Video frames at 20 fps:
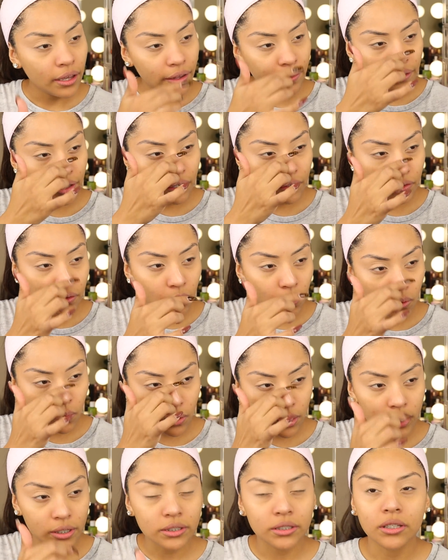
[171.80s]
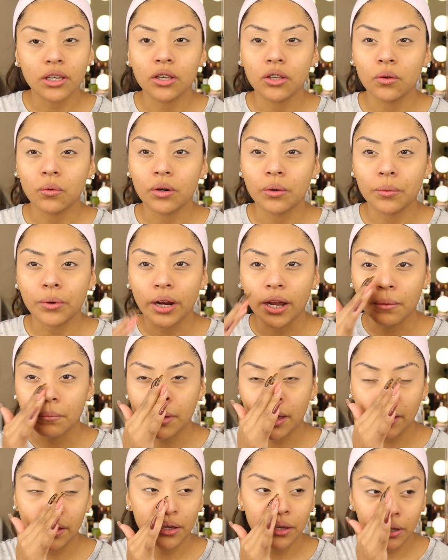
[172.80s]
And then of course you want to
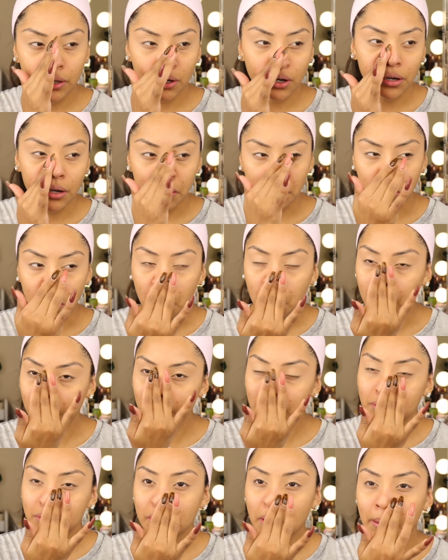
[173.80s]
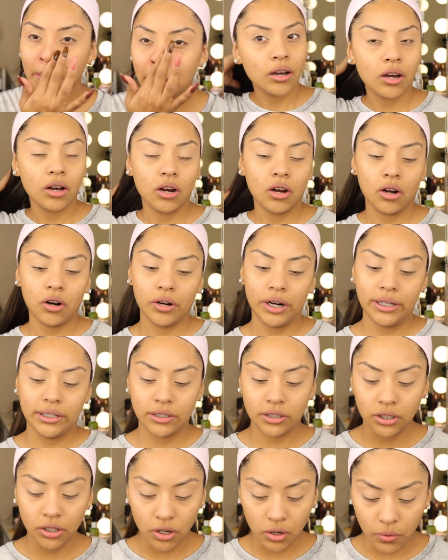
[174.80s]
prime your nose.
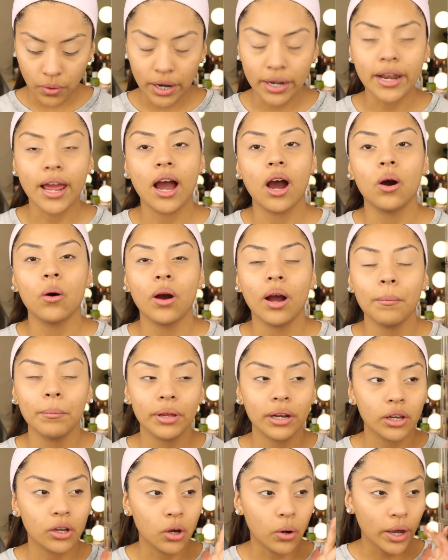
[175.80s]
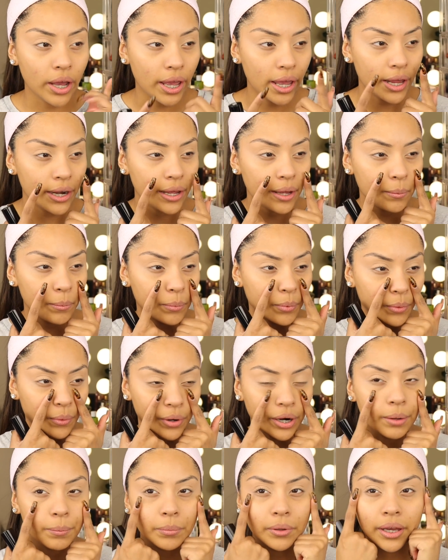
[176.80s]
Alright, so now I'm gonna go ahead and
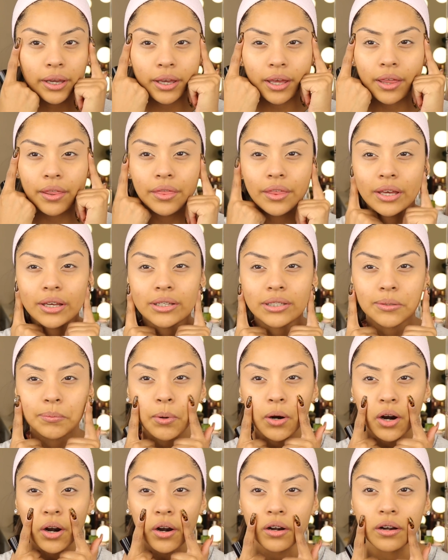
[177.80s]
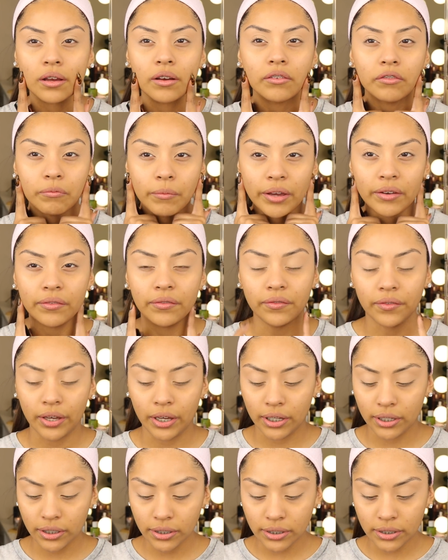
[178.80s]
prep like this part of my
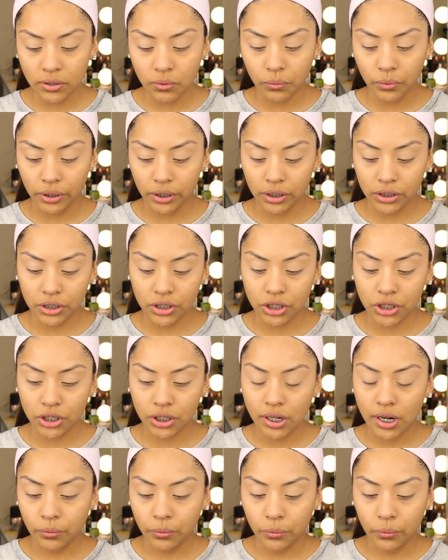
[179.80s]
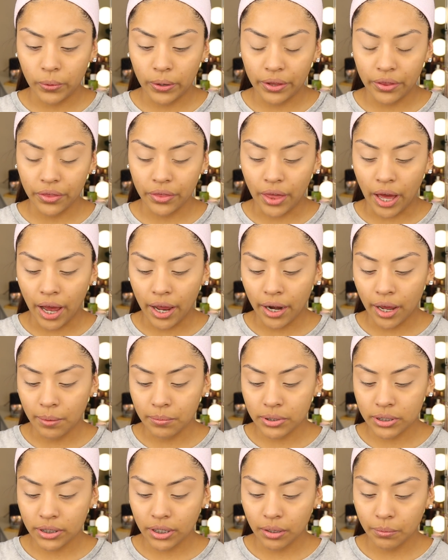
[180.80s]
face, which with that
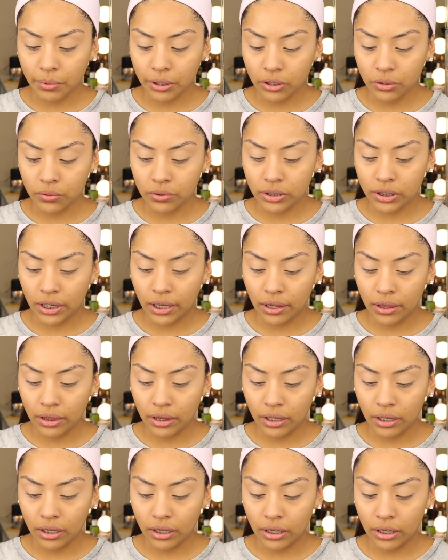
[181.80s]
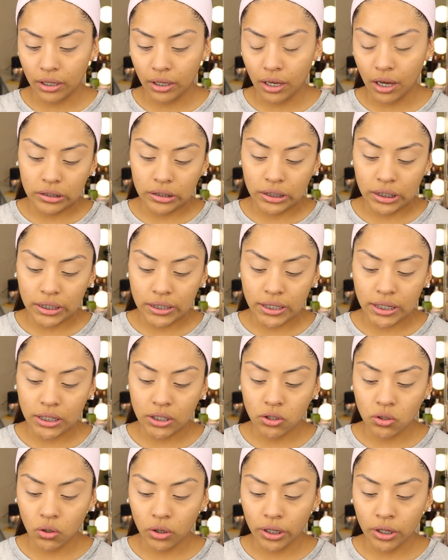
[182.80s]
I'm just gonna be using the Tint
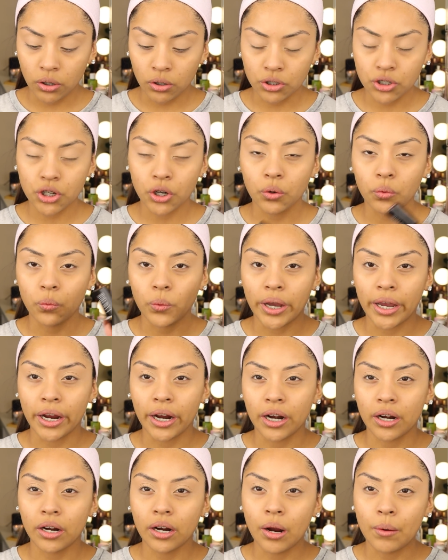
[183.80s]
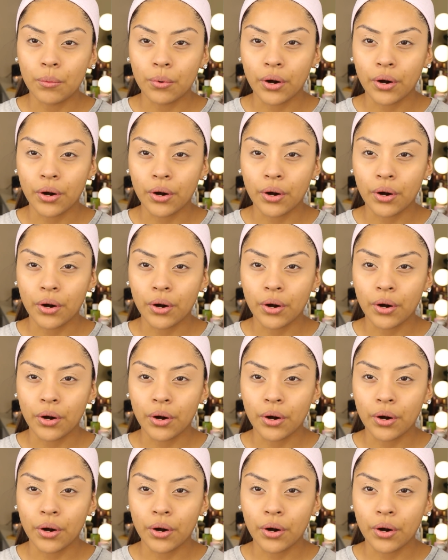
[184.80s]
Idole Ultra Wear